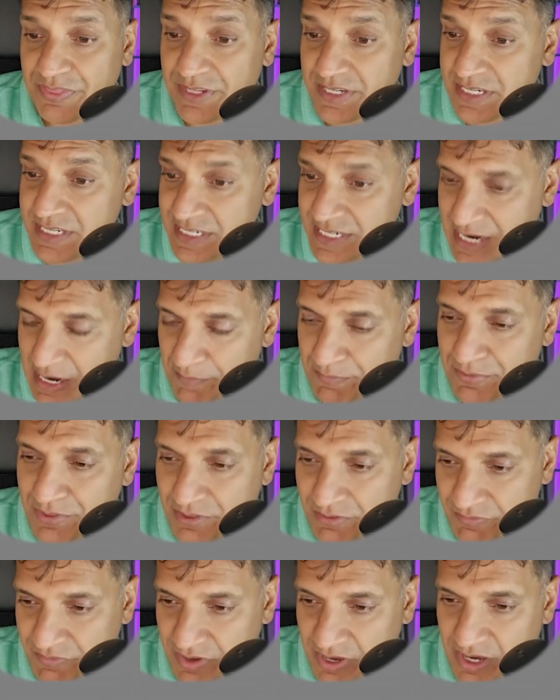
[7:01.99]
the depth
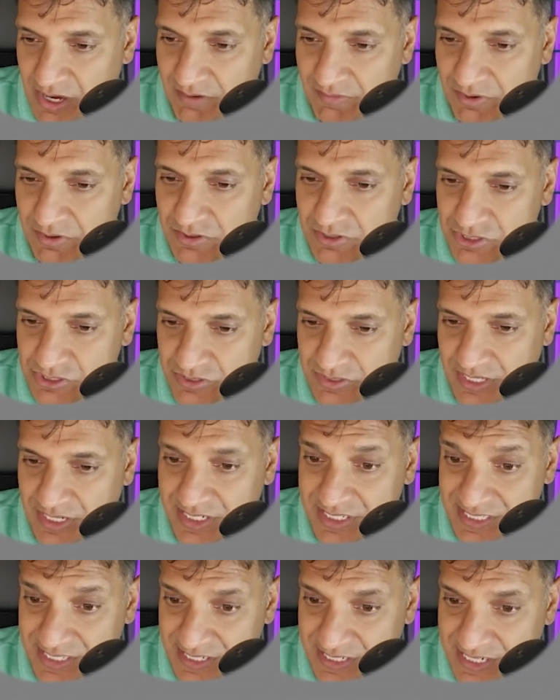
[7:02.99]
of cover, so that
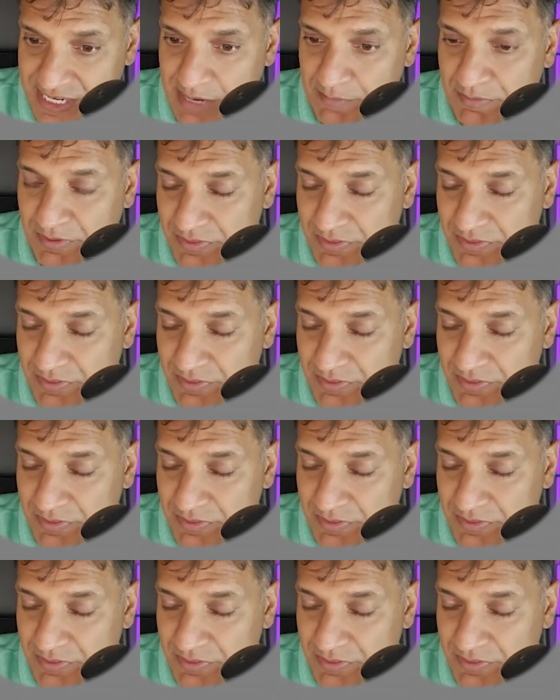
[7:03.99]
is the depth